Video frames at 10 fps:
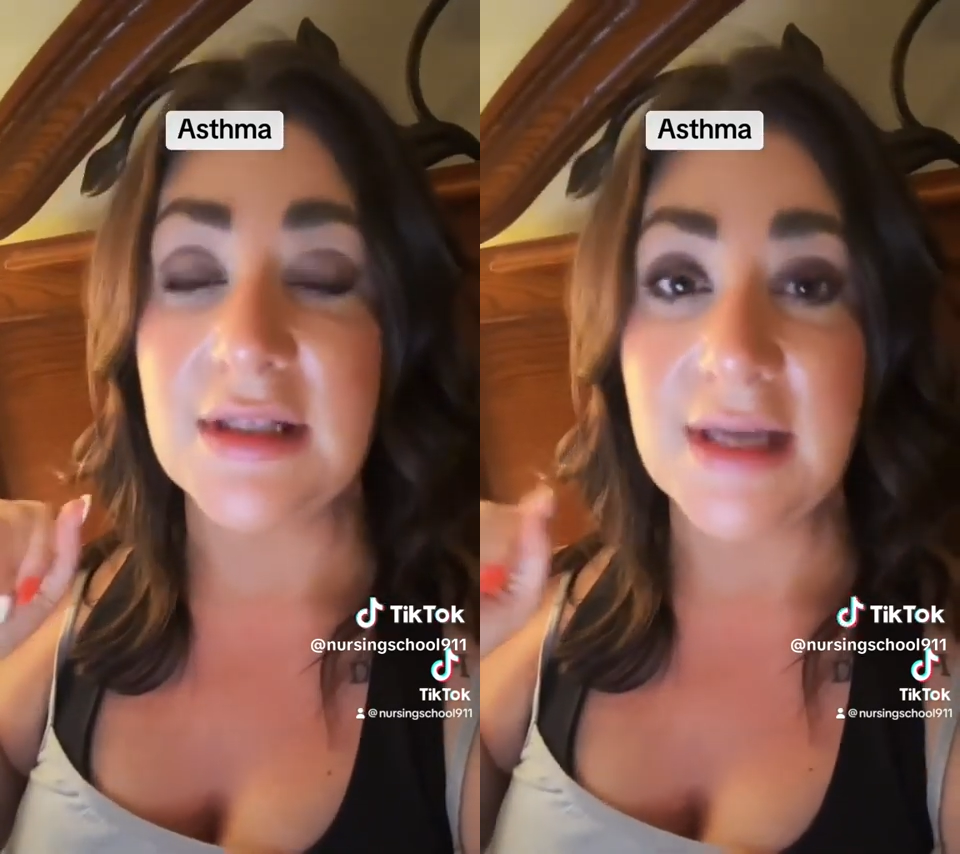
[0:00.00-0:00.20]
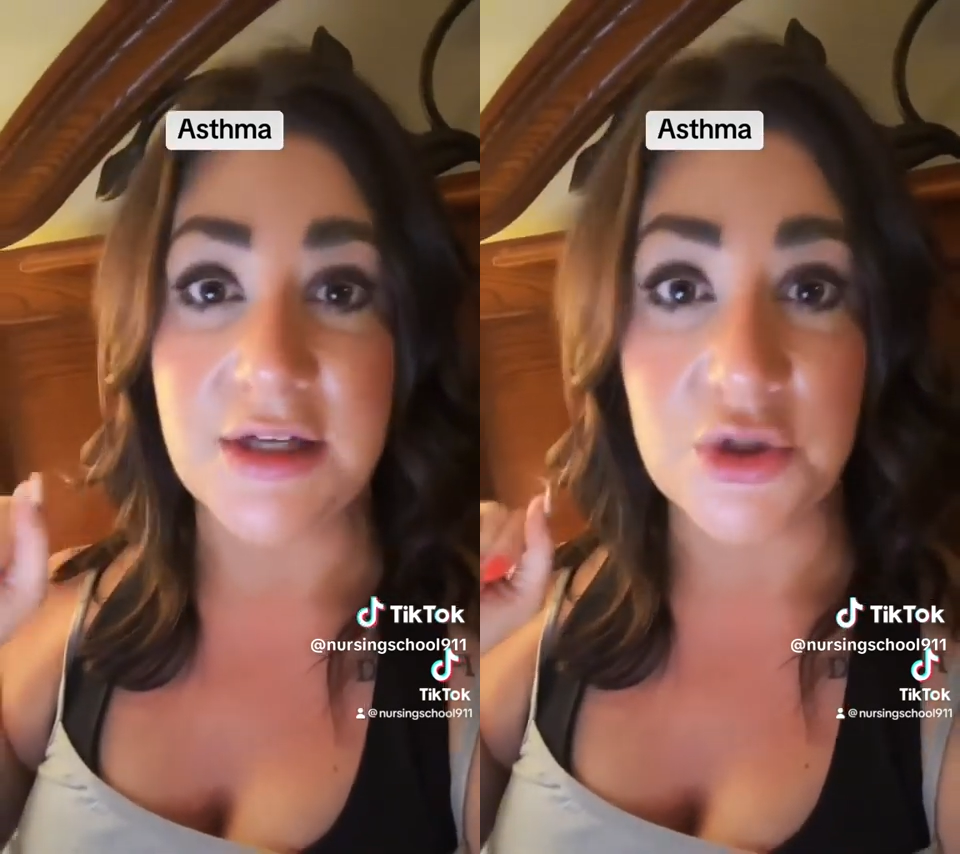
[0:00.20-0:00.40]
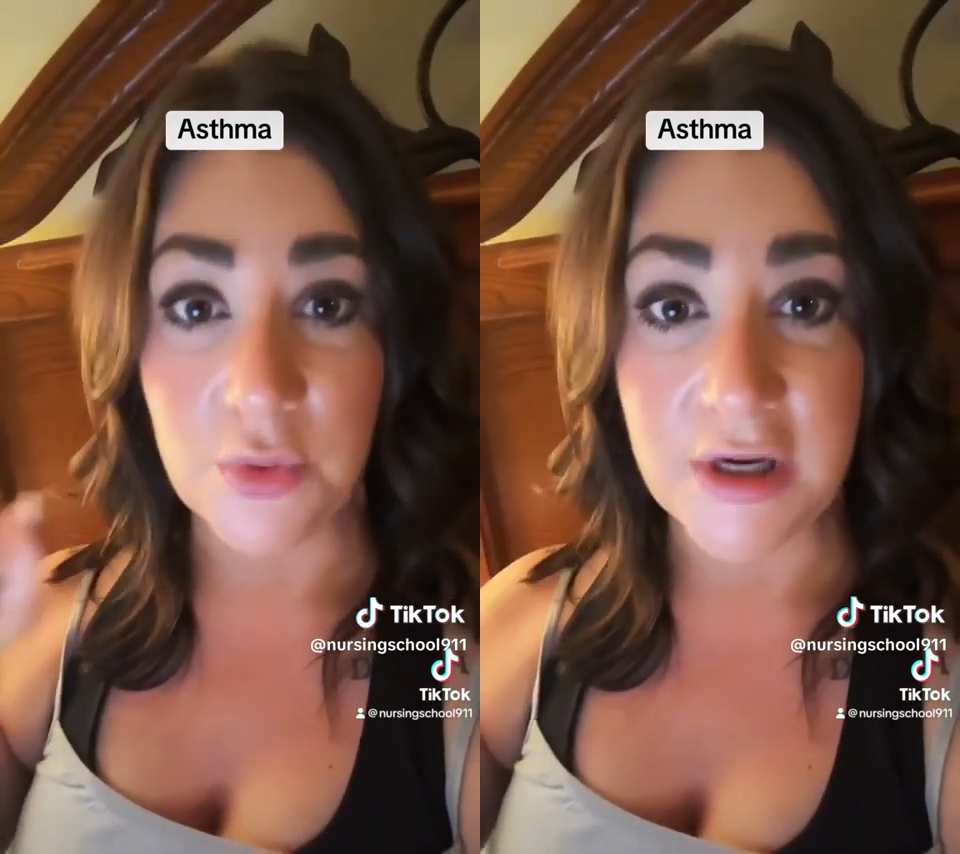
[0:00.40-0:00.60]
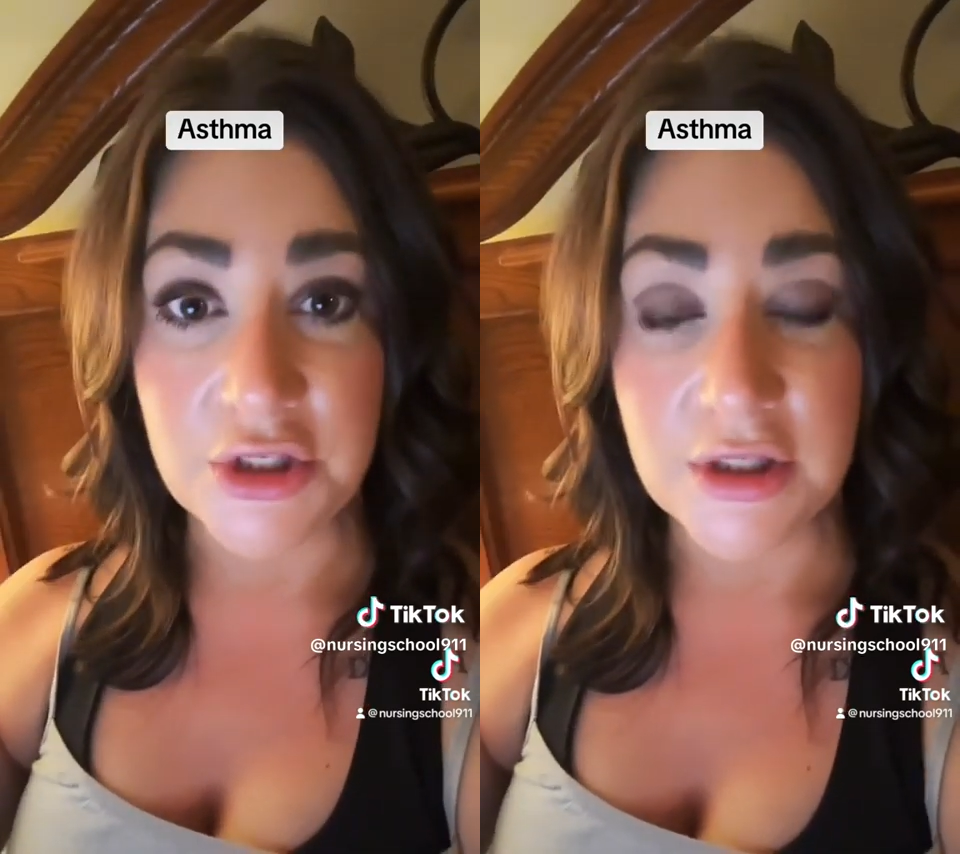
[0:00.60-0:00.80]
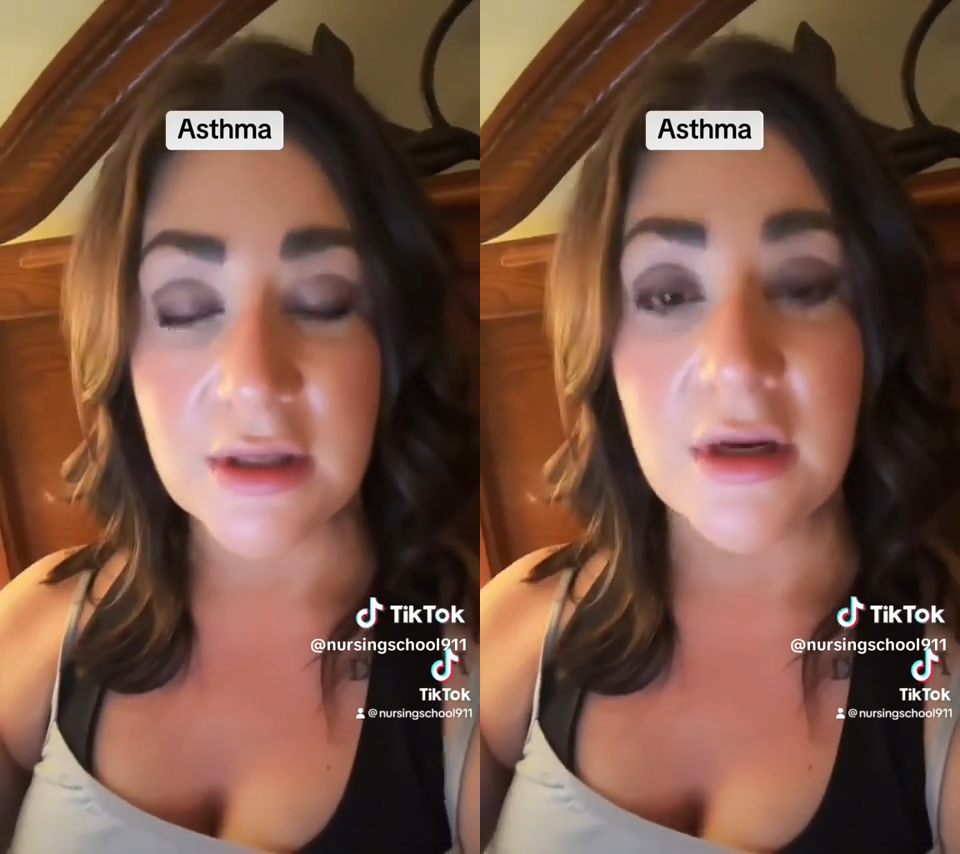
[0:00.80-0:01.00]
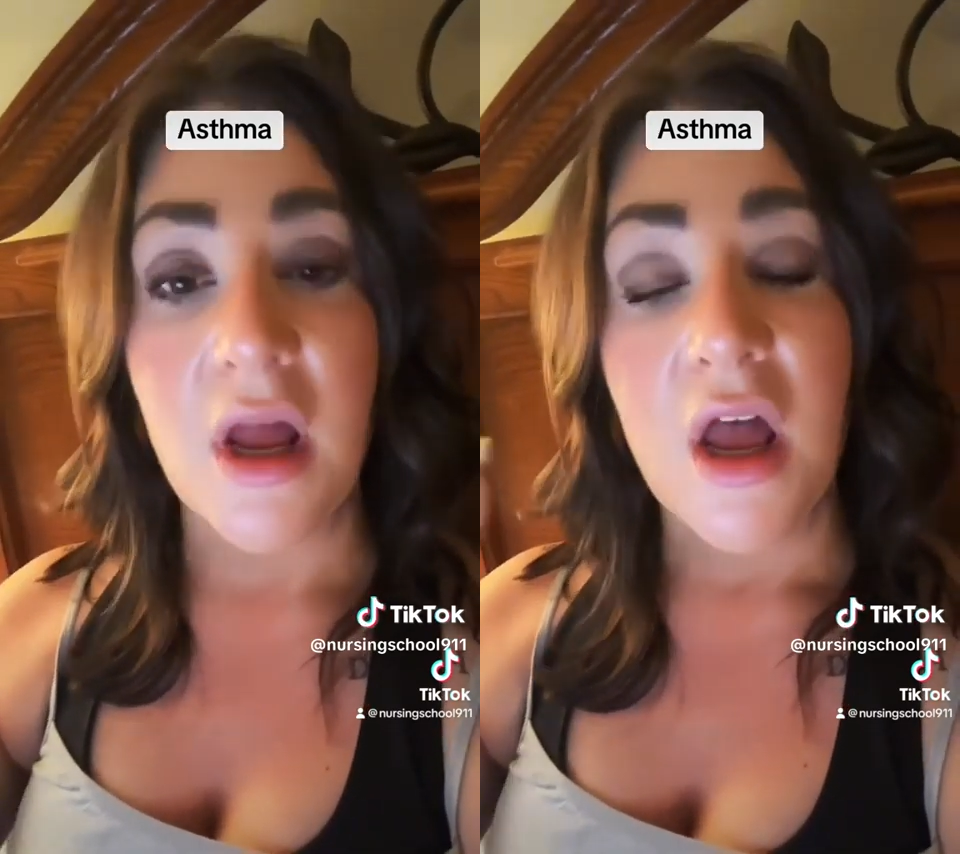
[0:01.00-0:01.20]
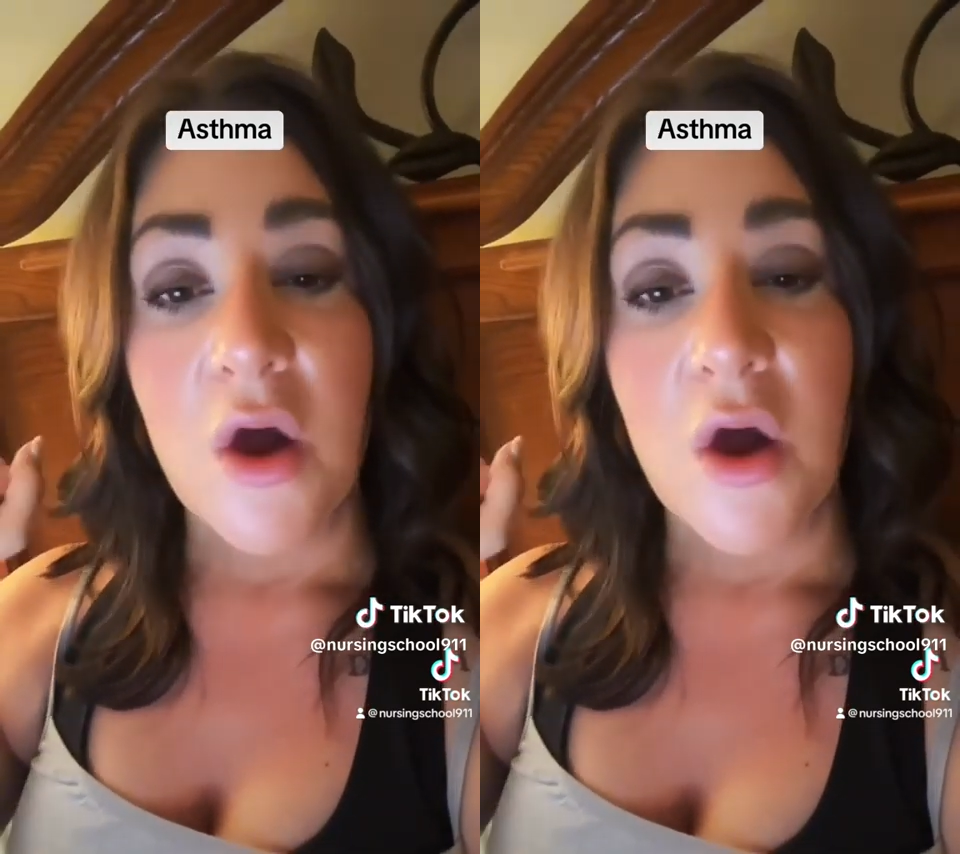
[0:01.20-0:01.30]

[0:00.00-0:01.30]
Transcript: saturation.